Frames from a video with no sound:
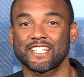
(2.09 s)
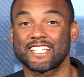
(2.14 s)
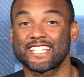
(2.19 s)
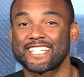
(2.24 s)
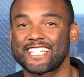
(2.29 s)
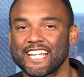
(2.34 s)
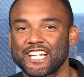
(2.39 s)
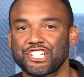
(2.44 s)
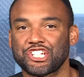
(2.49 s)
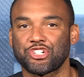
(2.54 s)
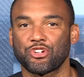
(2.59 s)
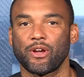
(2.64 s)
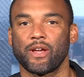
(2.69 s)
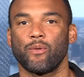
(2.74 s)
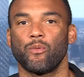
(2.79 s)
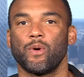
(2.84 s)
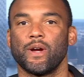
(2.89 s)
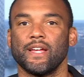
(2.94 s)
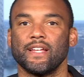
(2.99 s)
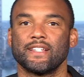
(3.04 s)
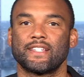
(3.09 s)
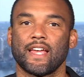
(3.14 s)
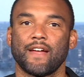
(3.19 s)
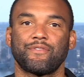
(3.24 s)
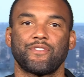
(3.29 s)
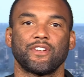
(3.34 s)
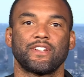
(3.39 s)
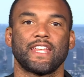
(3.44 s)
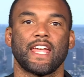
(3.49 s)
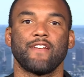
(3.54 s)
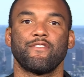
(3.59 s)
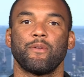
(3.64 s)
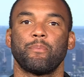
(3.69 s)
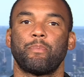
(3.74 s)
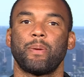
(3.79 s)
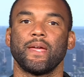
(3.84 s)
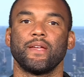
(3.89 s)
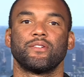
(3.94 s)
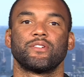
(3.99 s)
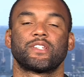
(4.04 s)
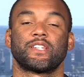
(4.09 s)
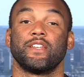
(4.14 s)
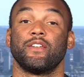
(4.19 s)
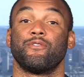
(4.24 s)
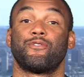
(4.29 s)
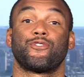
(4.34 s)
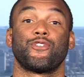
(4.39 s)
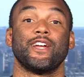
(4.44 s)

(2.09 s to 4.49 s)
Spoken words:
That's six straight wins after David Peterson